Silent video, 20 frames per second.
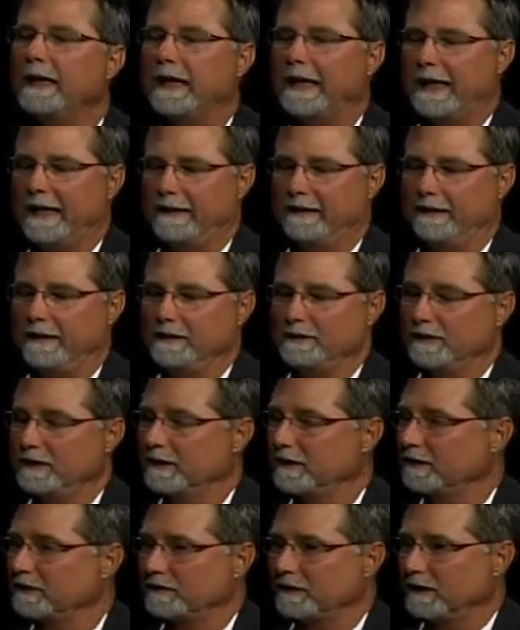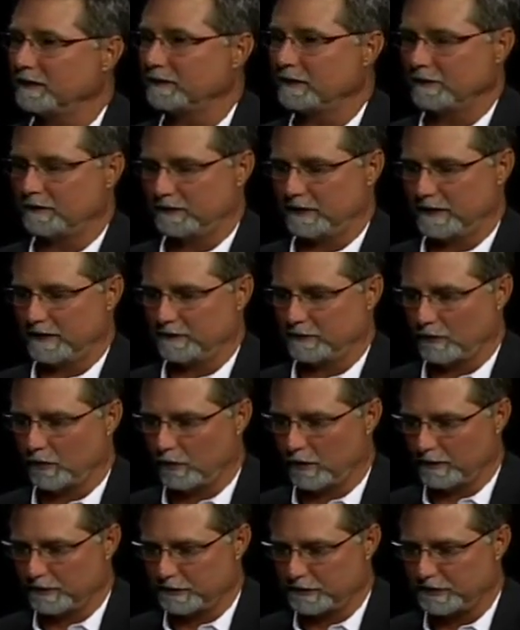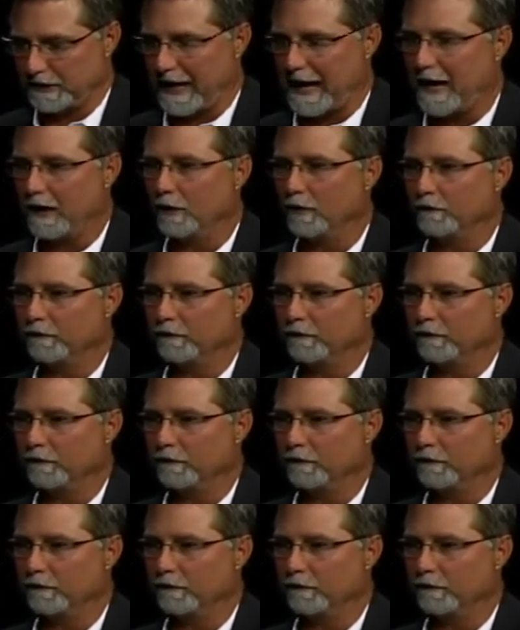And these inconsistencies are a shallow